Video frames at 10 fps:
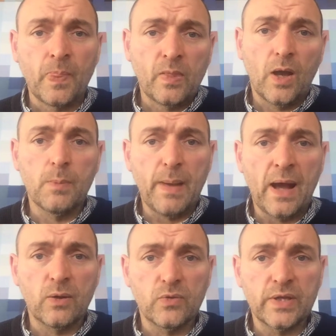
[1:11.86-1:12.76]

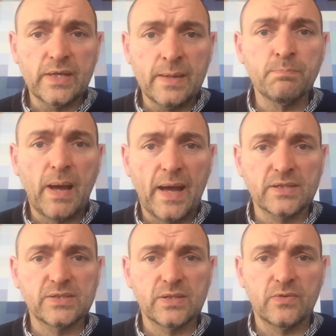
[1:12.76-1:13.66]
about the
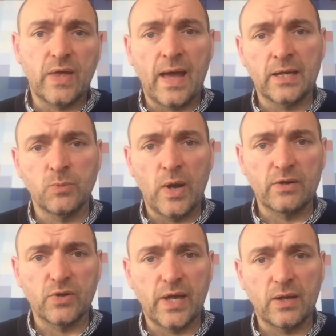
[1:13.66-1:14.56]
impact that animal
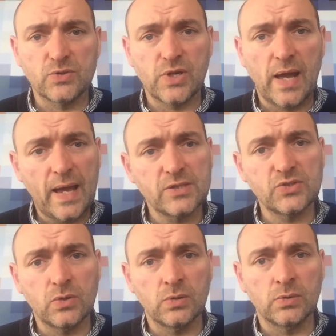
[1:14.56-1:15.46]
agriculture has
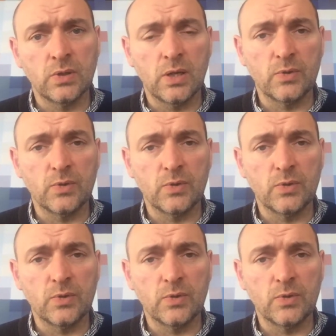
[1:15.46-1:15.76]
on